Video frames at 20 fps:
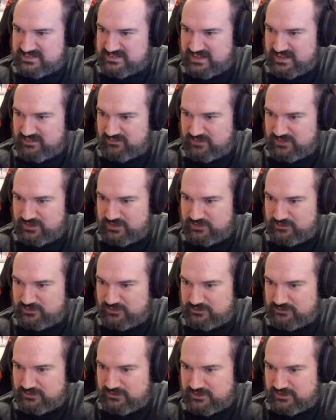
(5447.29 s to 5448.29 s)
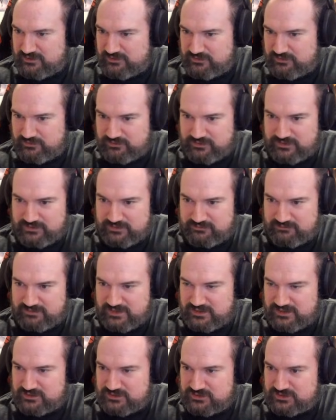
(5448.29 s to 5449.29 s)
there a universal
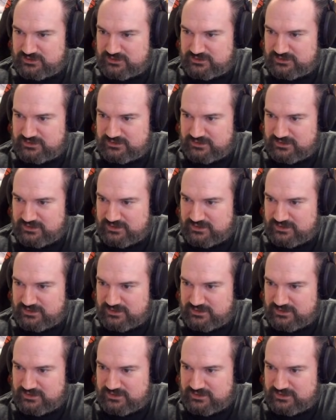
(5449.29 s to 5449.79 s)
convention